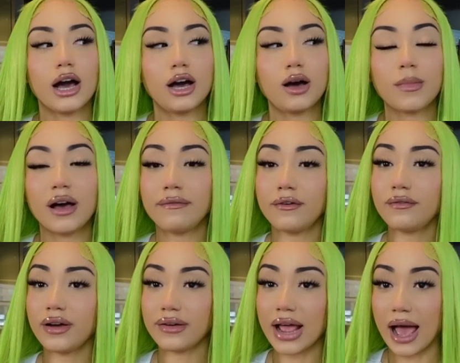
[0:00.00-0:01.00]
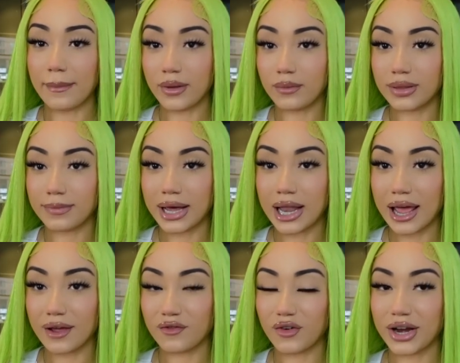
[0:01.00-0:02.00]
I feel very happy with my
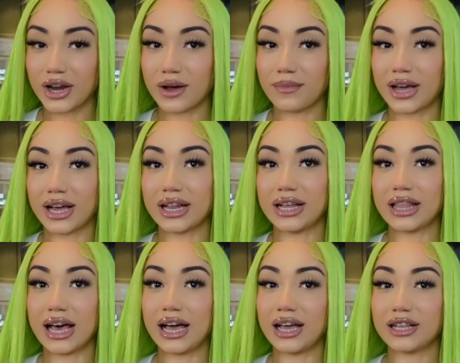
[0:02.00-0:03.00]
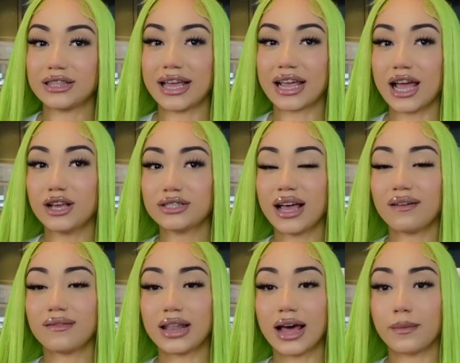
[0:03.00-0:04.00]
life right now, I'm not gonna lie. Like, I used to
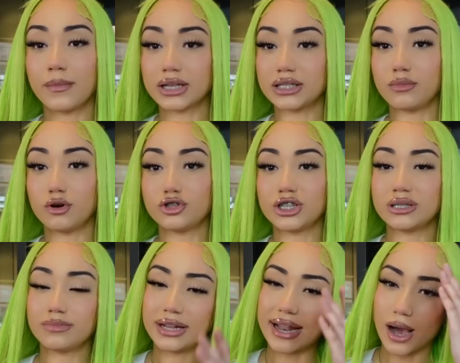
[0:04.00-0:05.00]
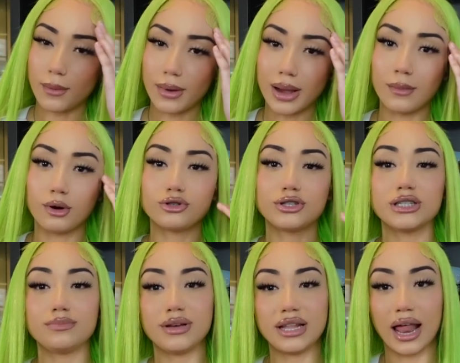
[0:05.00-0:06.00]
have a lot of mixed emotions, but now my
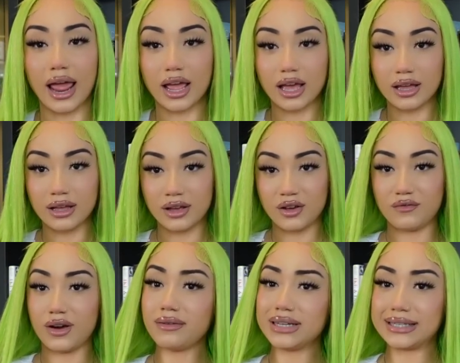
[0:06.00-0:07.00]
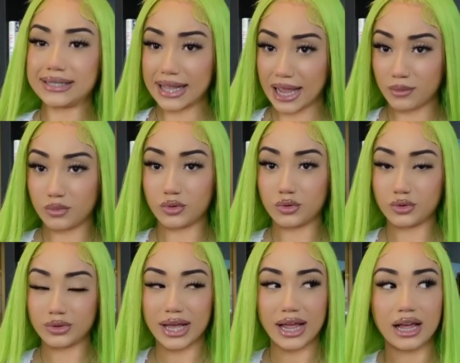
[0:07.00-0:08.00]
emotions been, like, very stable.
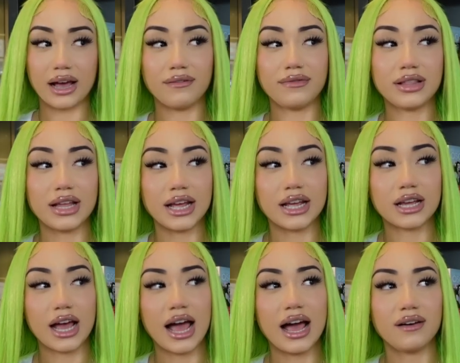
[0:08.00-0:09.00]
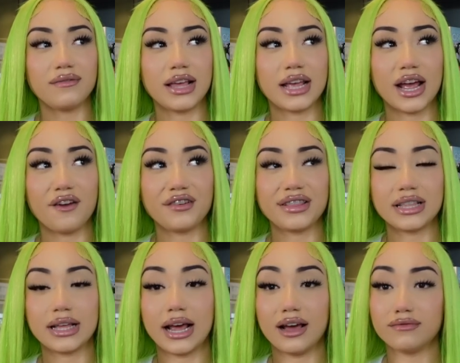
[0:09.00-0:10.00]
Like, I feel like I have, like, everything
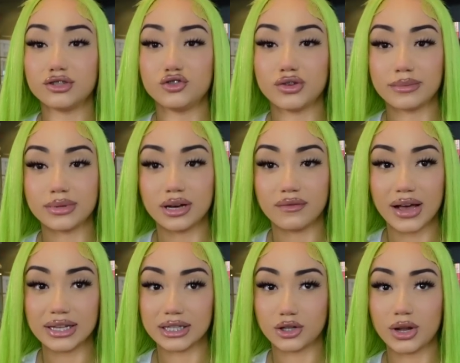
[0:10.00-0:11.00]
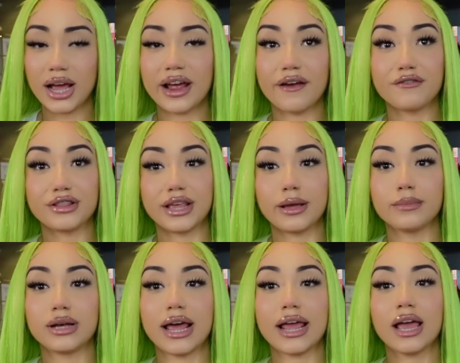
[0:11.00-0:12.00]
that I ever dreamed of as a, not everything,
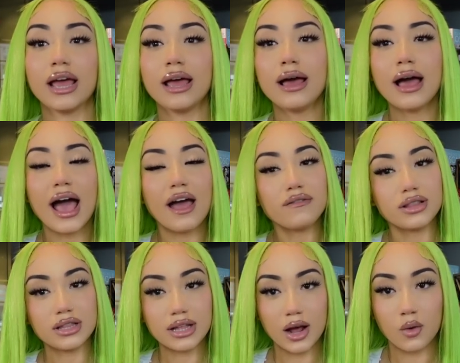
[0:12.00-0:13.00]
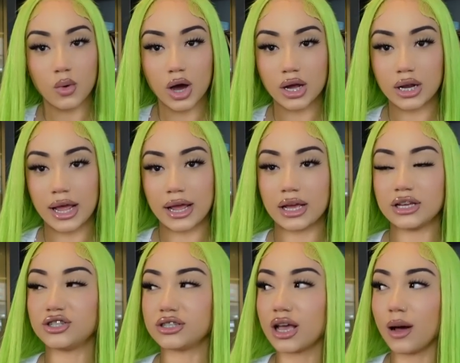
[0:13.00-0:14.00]
but, like, everything that I want, like, is
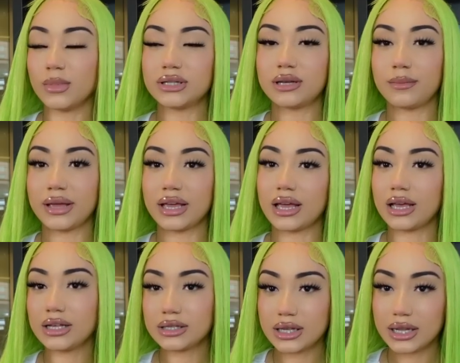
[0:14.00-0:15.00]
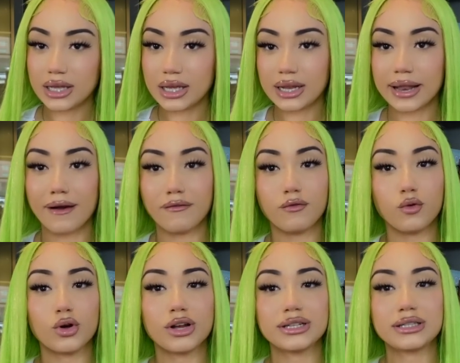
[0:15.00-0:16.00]
just coming to me easily, not
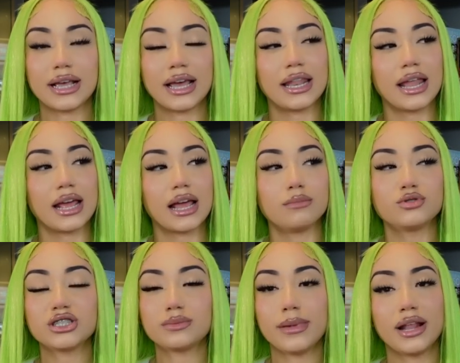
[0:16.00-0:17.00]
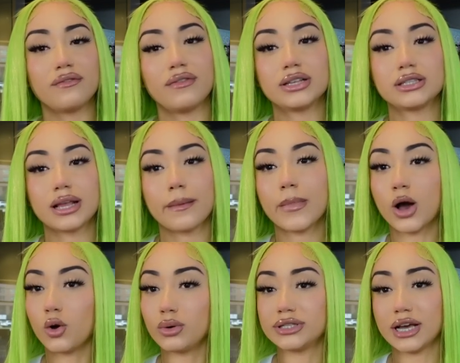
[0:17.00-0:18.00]
forced. And, like, I'm just manifesting my
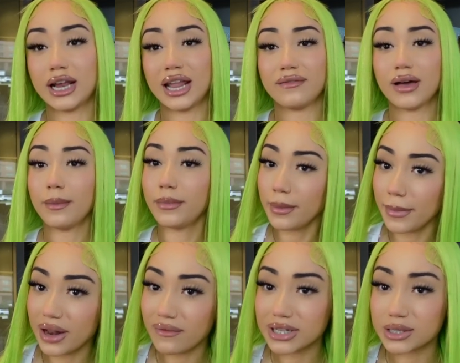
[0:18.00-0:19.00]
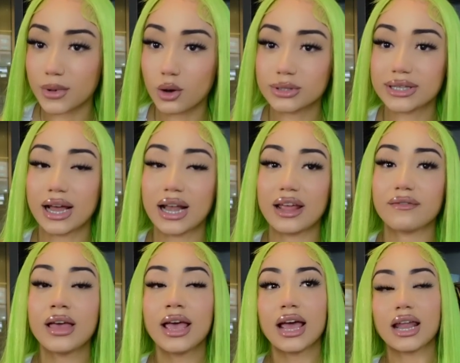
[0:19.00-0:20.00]
whole entire life. I've been manifesting my whole entire
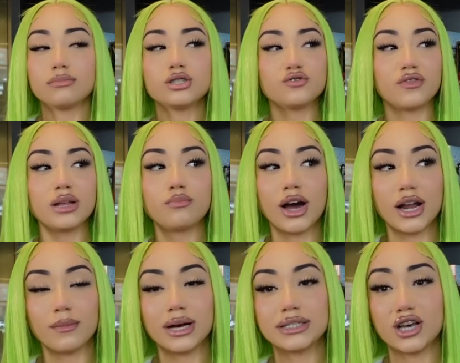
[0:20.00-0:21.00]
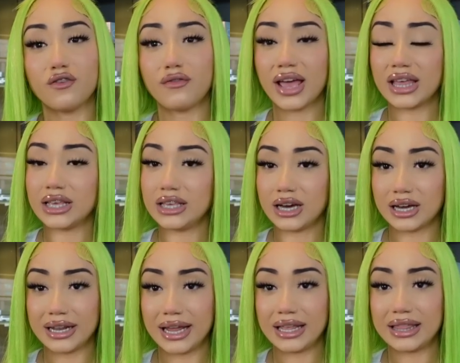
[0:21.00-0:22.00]
life, and I'm just really proud of myself and the
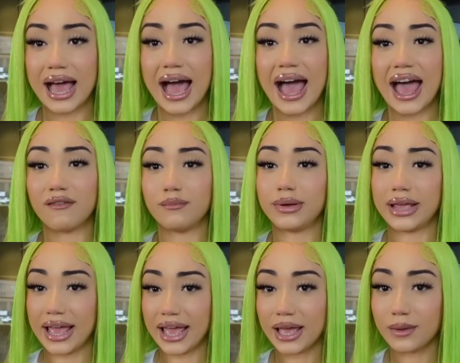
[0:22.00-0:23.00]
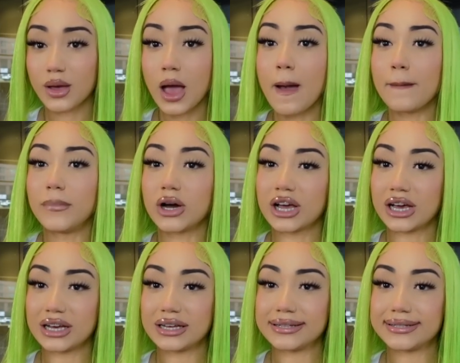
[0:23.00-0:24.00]
young lady that I have became,
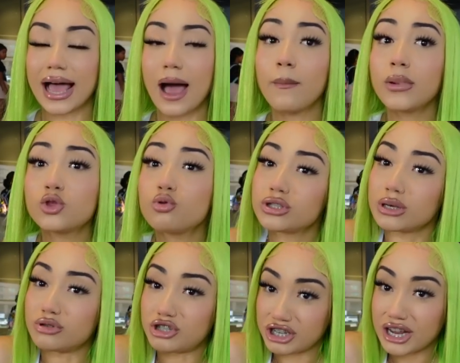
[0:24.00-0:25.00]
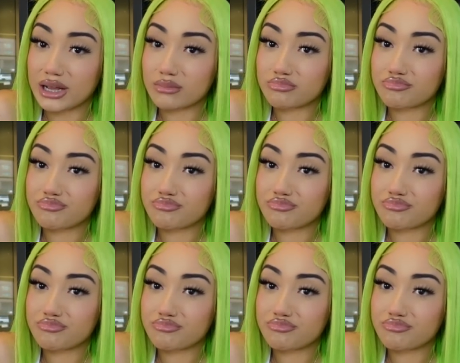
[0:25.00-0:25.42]
because I've been through some shit.